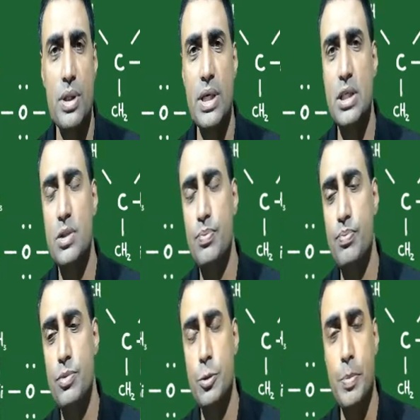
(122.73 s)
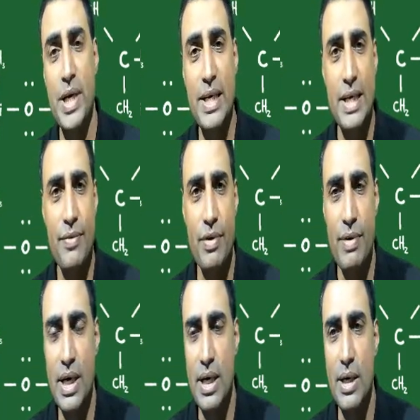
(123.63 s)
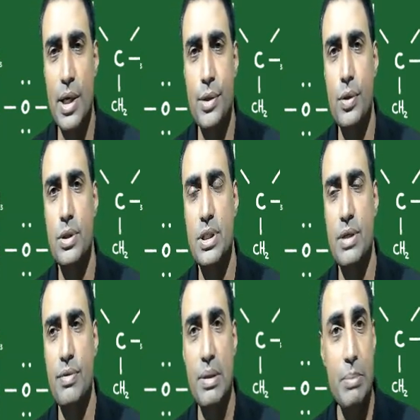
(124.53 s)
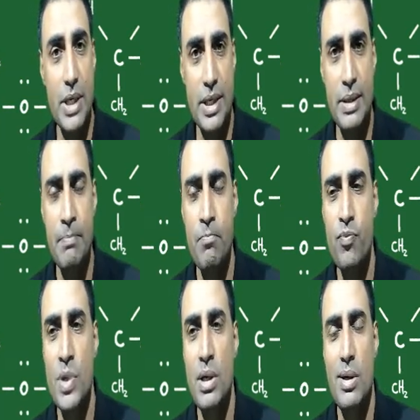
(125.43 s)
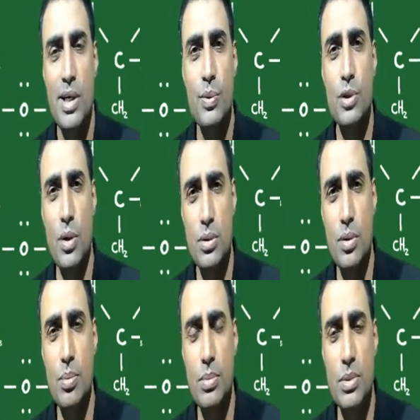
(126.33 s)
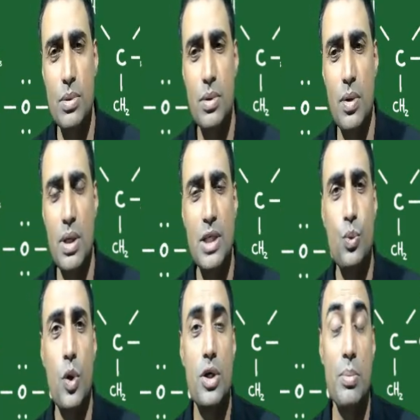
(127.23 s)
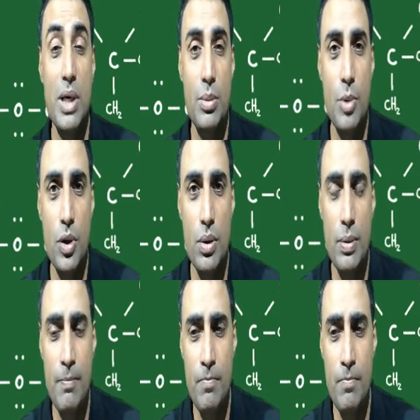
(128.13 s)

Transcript: are spreaded everywhere, and electrons they were embedded. It was also called as watermelon model.